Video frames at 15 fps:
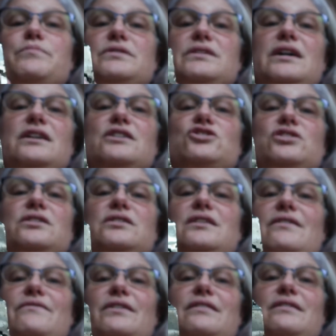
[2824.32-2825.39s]
protection,
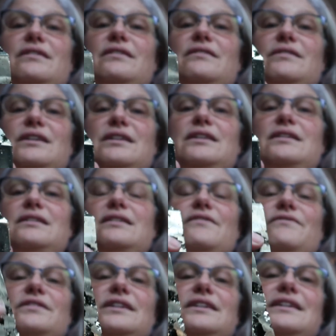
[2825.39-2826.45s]
everything. I
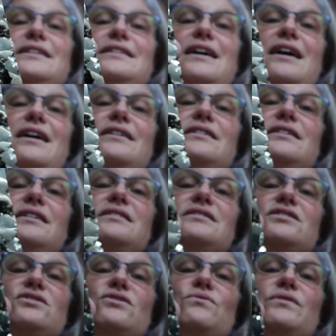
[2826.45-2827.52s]
definitely need that. It is
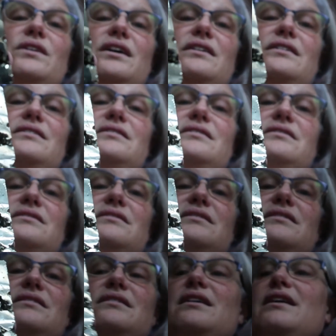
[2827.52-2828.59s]
so nice.
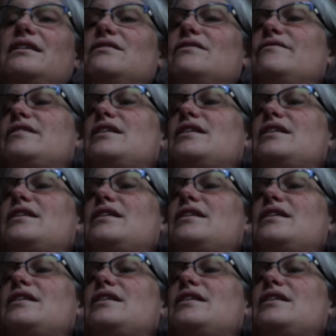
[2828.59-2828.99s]
I love